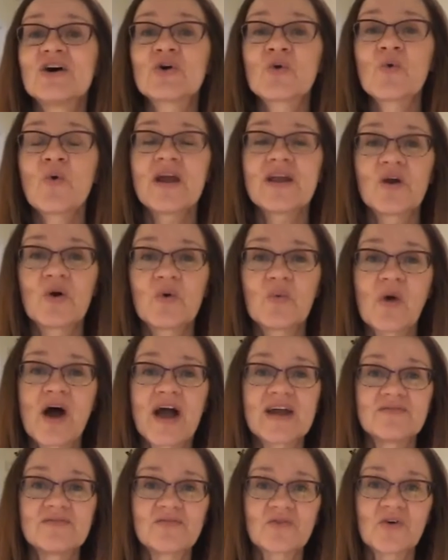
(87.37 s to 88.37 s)
quite a
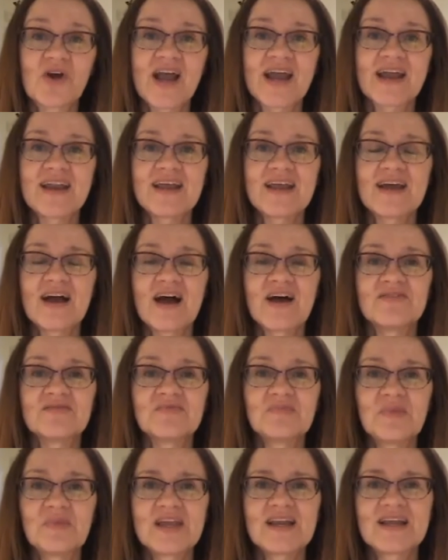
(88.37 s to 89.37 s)
wide variety
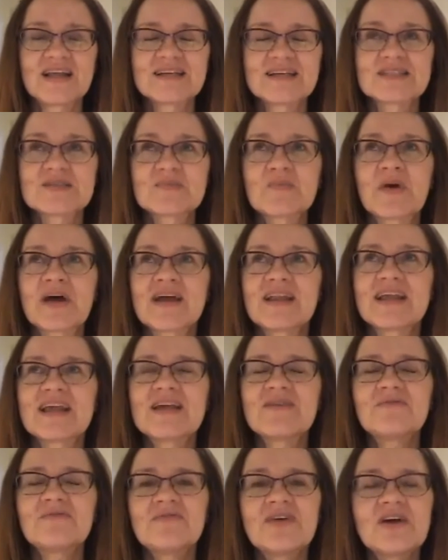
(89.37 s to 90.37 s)
of meanings, but
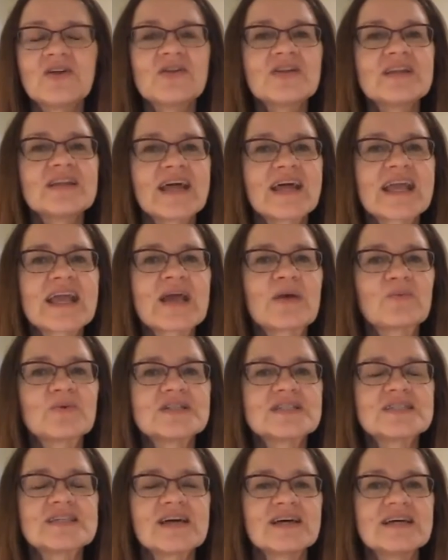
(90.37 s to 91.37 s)
it felt like it
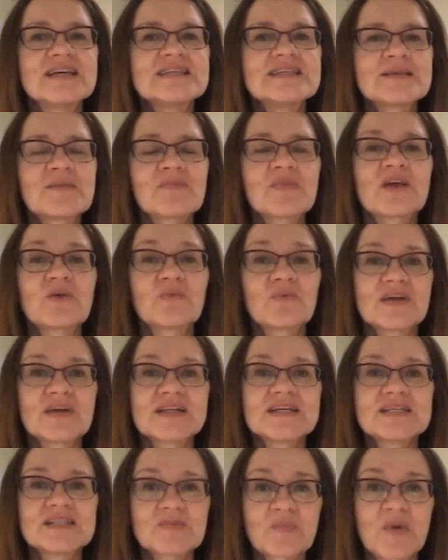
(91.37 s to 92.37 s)
was something
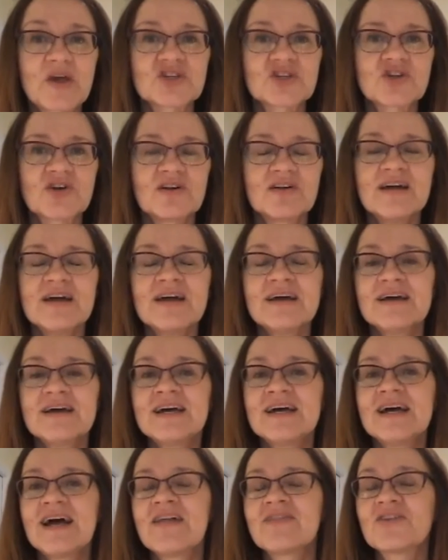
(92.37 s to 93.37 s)
really special.
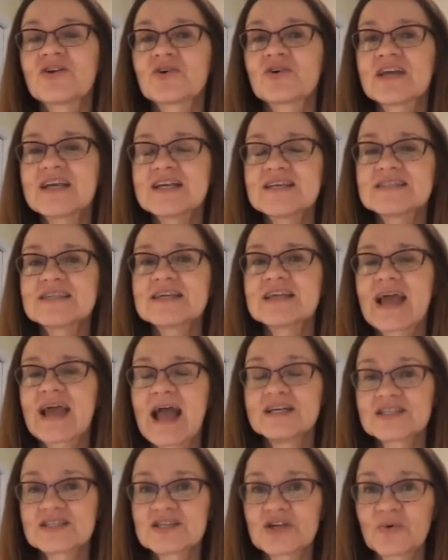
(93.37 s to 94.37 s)
There is
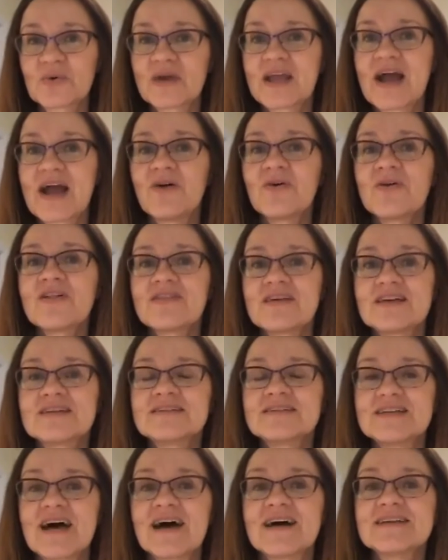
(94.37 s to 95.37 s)
a snowy owl
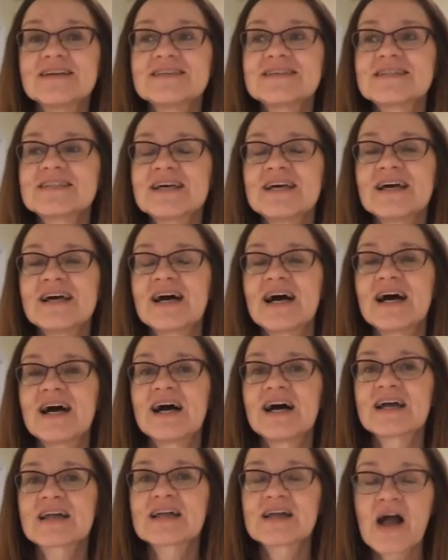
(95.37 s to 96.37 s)
that does
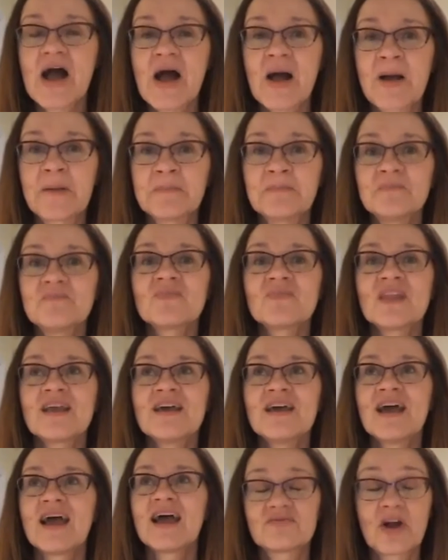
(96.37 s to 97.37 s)
come
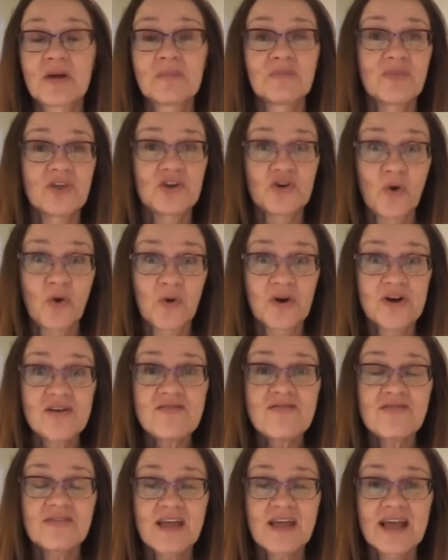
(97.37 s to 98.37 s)
from the
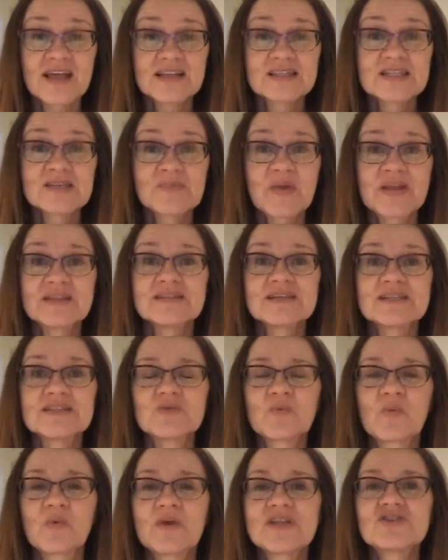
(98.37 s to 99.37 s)
north and spends
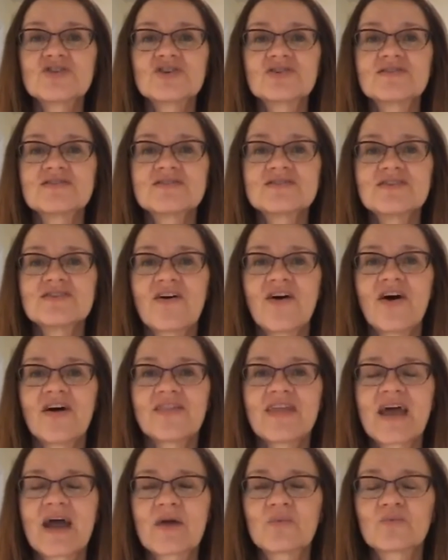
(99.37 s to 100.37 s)
its winters
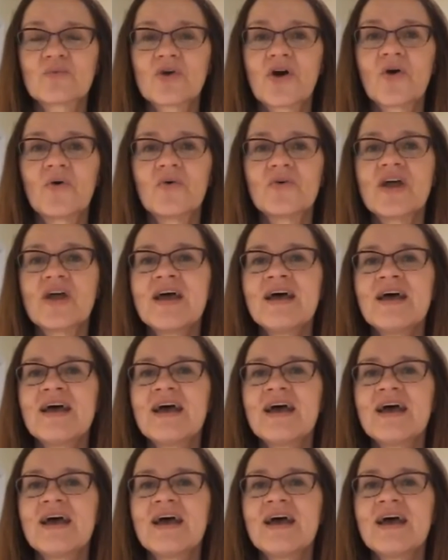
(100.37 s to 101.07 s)
on that road.